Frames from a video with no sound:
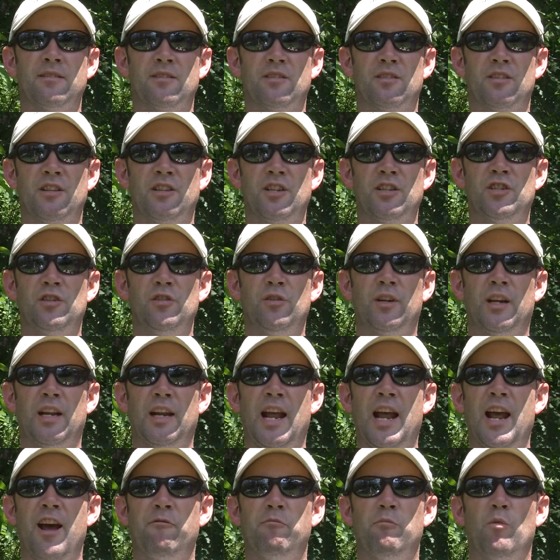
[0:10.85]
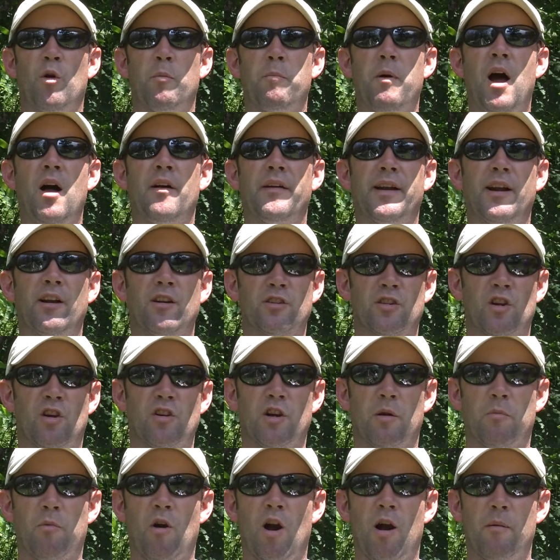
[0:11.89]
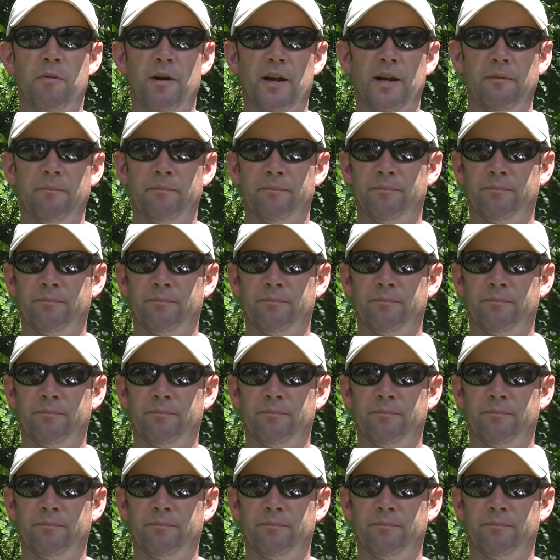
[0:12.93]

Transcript: so that you can have more pollinators on your property.